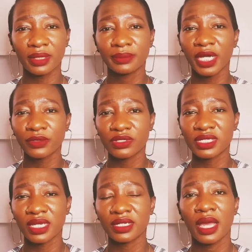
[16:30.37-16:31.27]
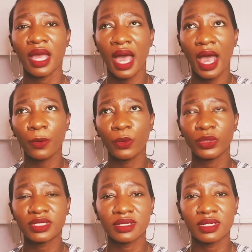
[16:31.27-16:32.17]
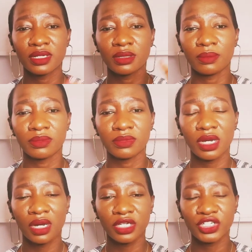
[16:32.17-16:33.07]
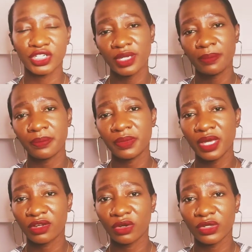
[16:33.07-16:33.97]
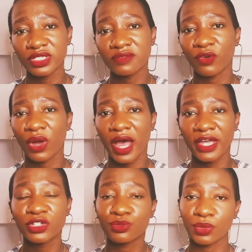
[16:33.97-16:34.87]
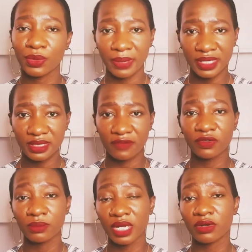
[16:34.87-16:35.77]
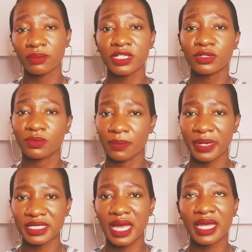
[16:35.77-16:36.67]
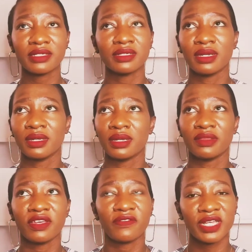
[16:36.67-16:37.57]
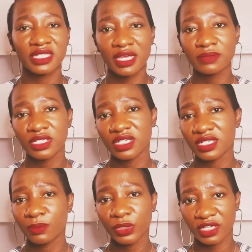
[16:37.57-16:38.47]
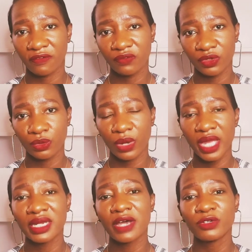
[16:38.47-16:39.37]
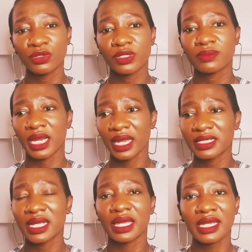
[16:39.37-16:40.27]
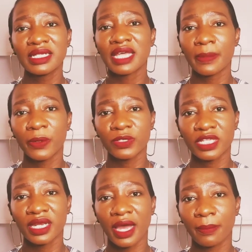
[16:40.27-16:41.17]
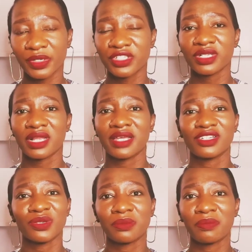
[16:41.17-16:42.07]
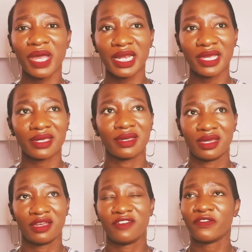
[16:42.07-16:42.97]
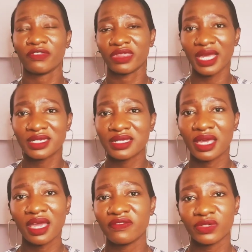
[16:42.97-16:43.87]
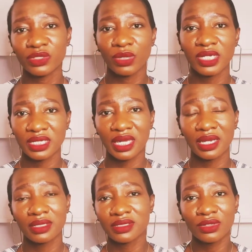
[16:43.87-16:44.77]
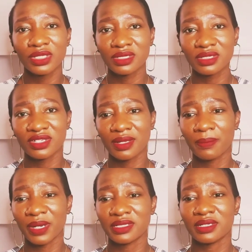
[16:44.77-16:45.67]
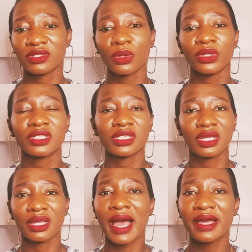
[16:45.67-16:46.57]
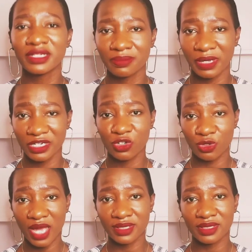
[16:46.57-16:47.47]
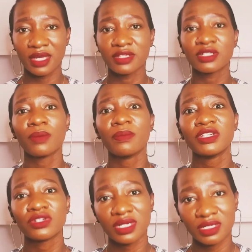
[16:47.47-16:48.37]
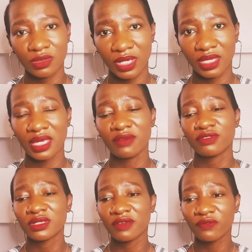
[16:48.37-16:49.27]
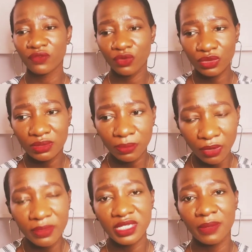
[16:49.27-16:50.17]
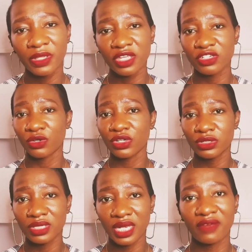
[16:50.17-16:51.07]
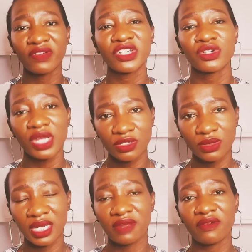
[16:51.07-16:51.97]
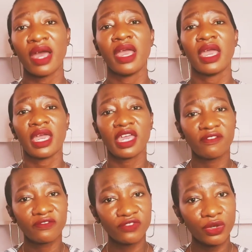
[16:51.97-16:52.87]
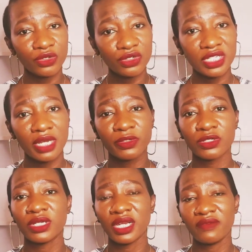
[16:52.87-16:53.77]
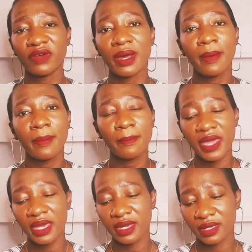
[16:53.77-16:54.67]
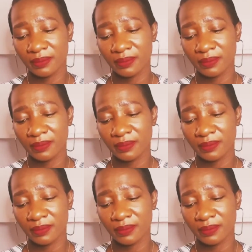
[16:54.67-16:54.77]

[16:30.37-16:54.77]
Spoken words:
how do you say it? I would ship the clothes for her to Mombasa, from Nairobi to Mombasa, and the first time she just bought a few, and now she was my client. Like anytime I would send her pictures, like she would buy like for 30k, for 20k. So this is just a blessing. So she earned my trust. So be trustworthy. If you promise someone that you're going to deliver, try to deliver. If you're not able to deliver, make